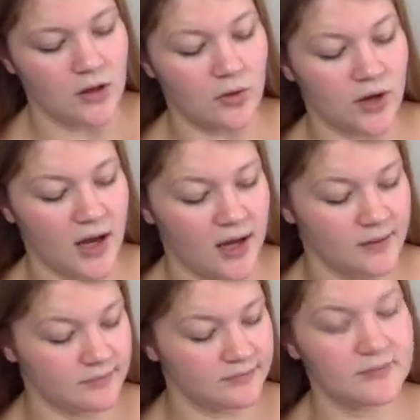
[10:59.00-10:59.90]
Okay,
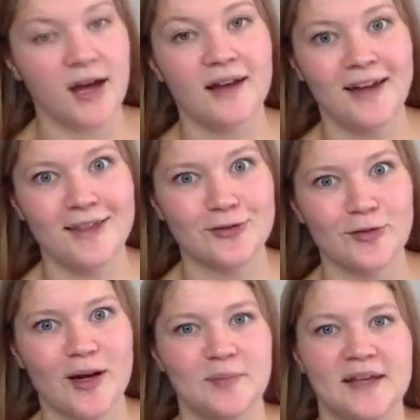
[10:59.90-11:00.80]
another
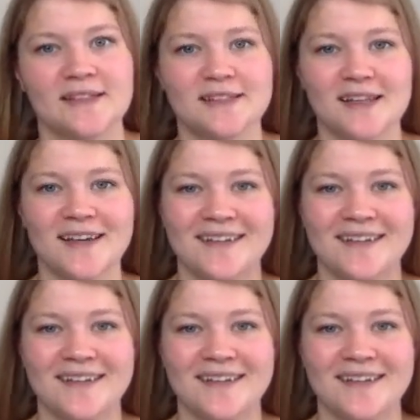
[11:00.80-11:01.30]
ThredUp piece.